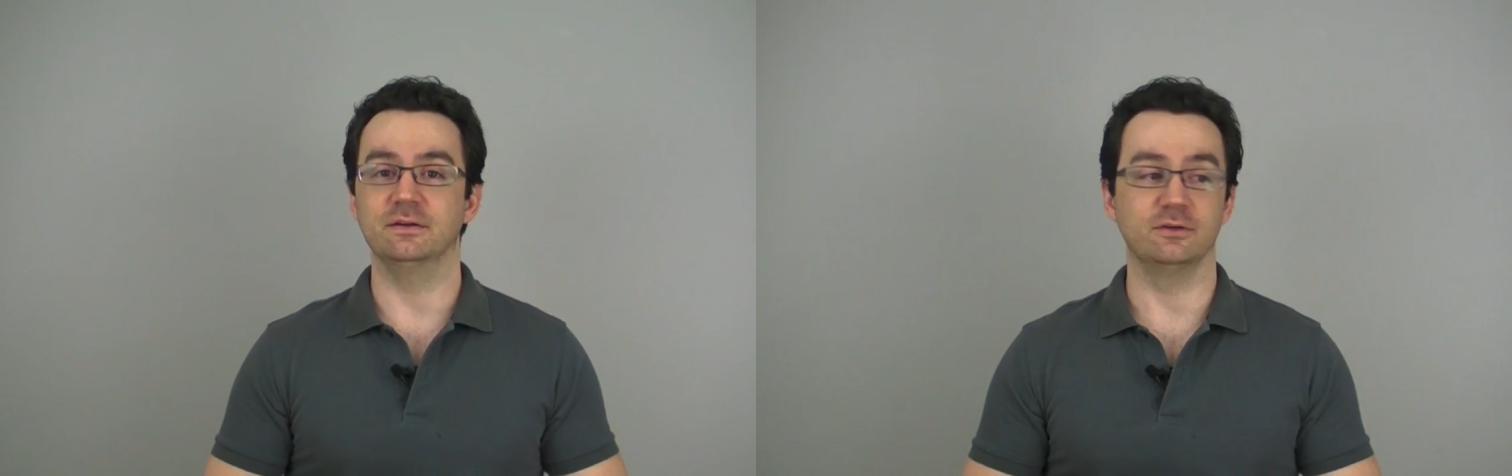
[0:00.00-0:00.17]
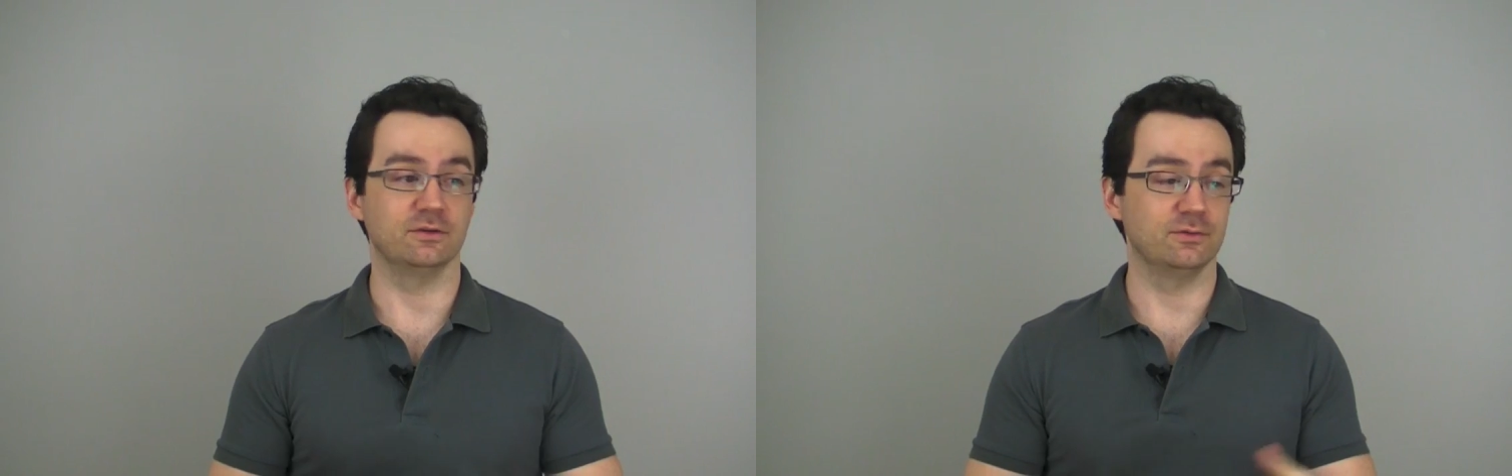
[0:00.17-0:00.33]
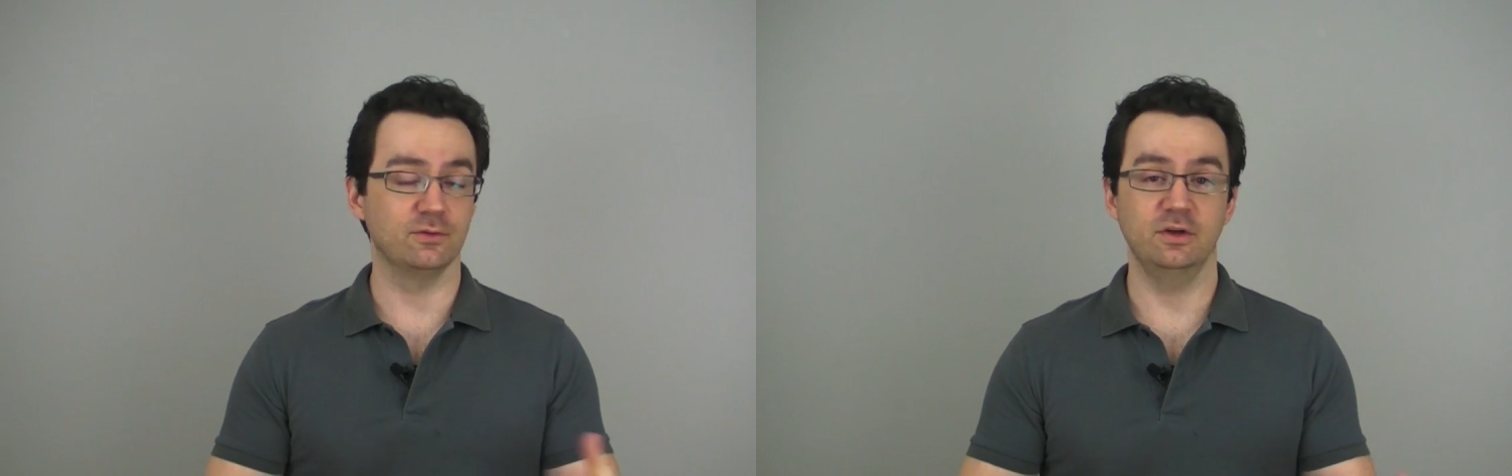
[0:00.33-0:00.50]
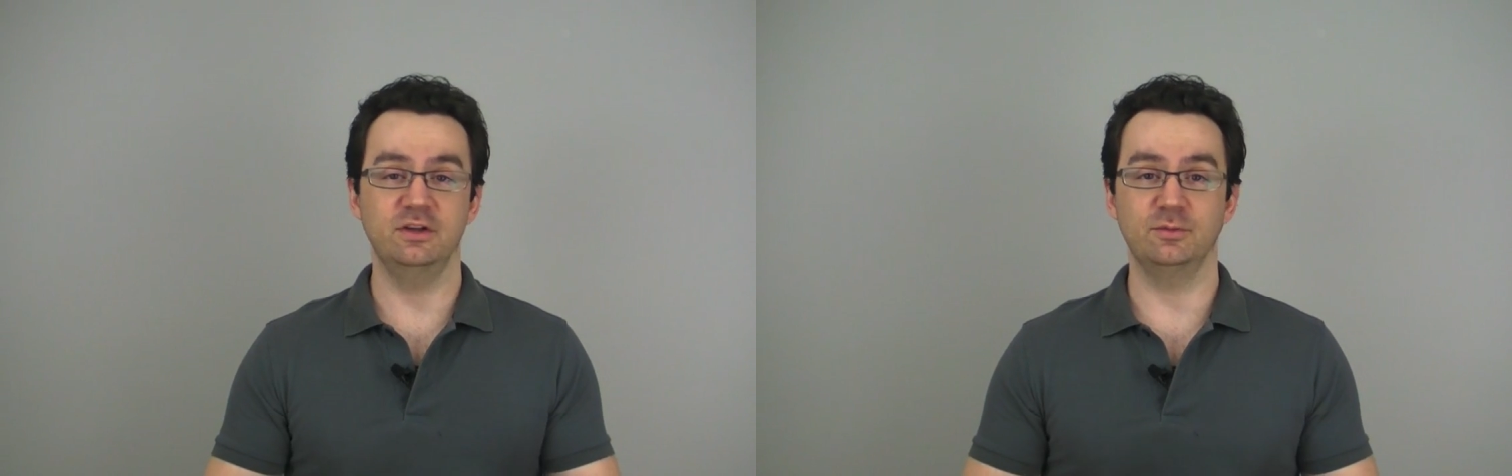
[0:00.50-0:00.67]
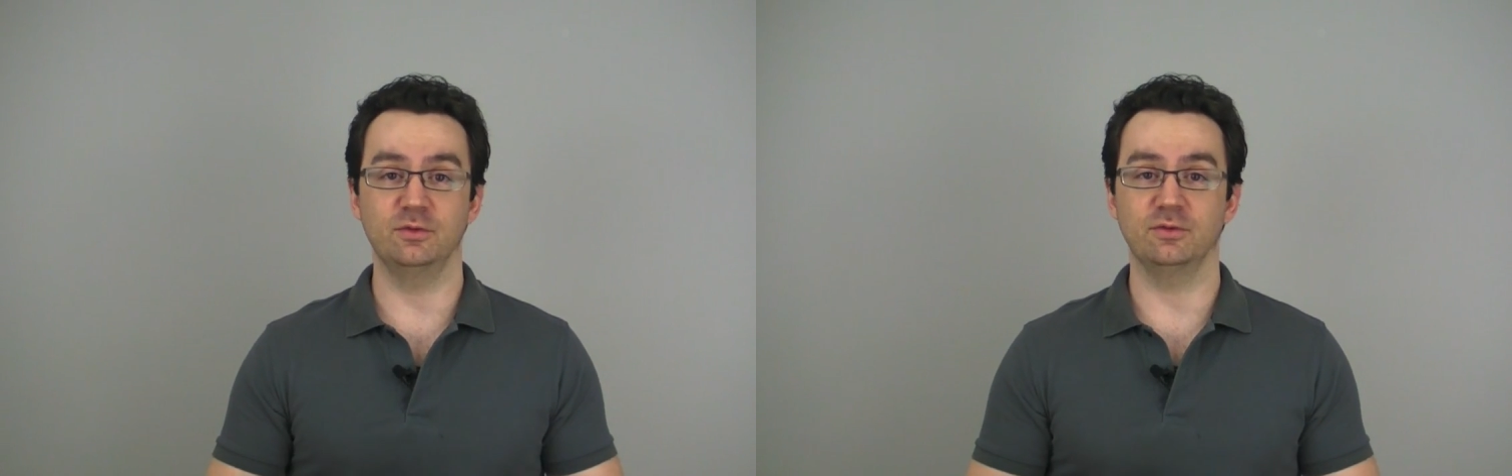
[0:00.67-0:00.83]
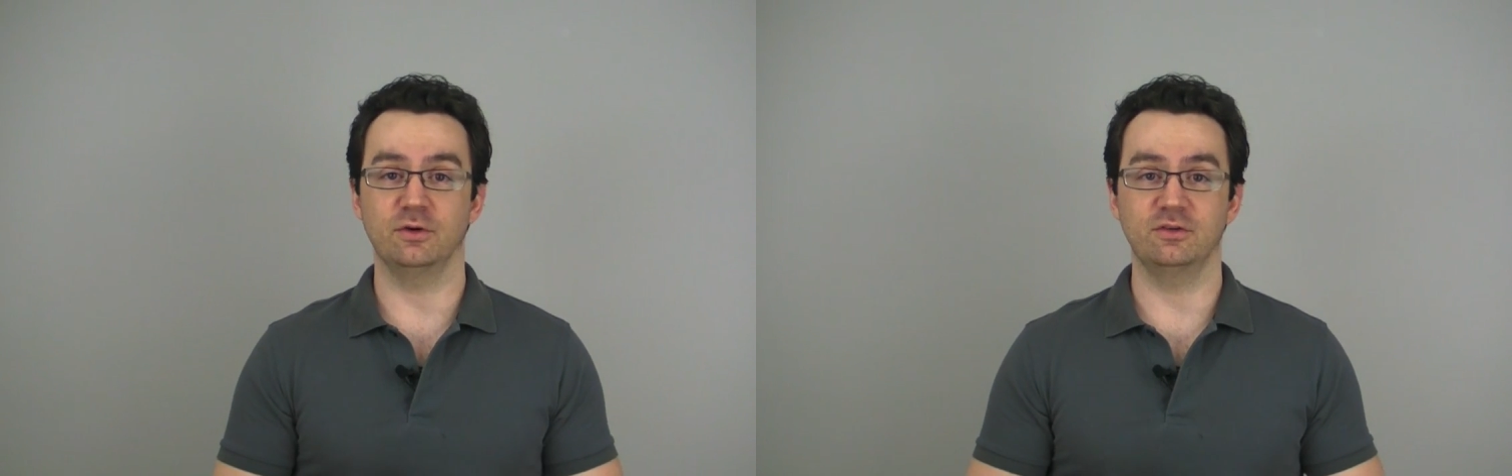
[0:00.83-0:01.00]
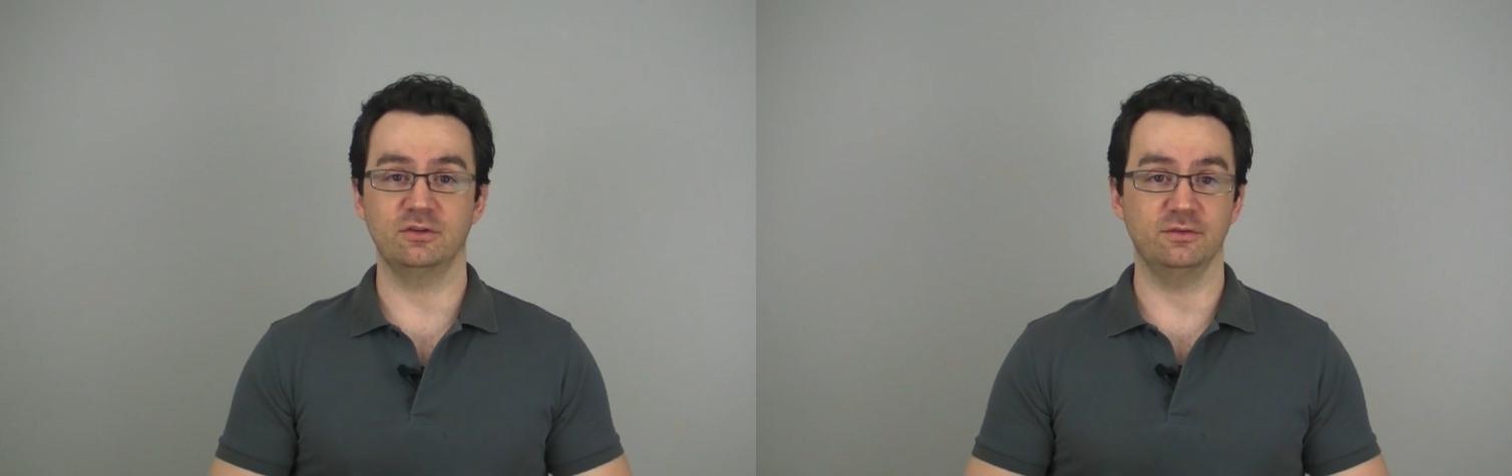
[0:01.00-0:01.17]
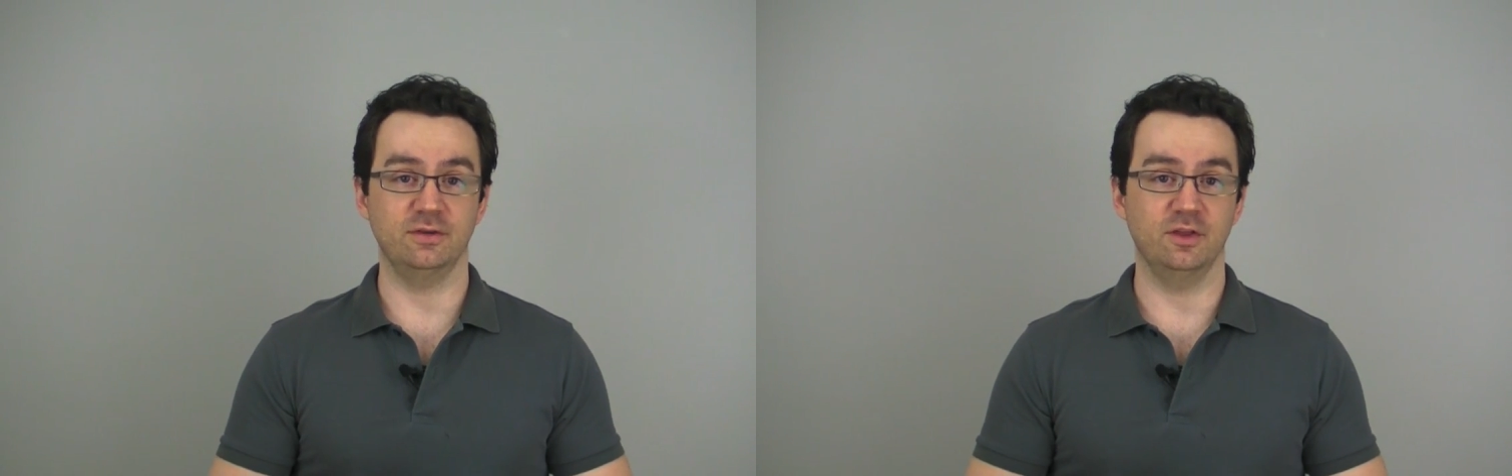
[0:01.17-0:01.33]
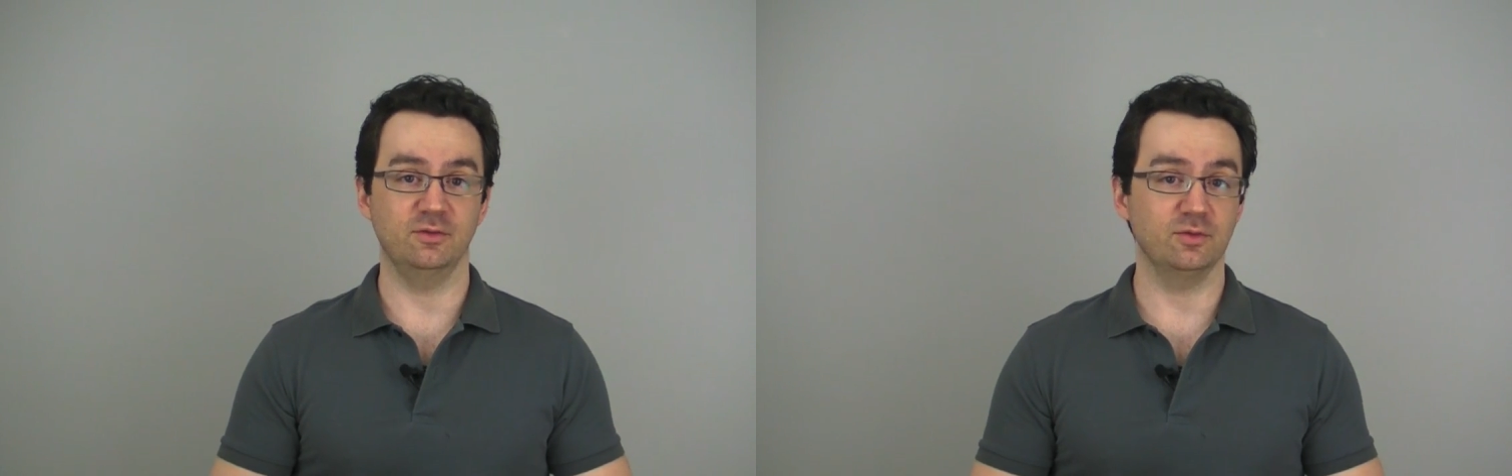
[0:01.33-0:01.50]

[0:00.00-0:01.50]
There's a free demo version available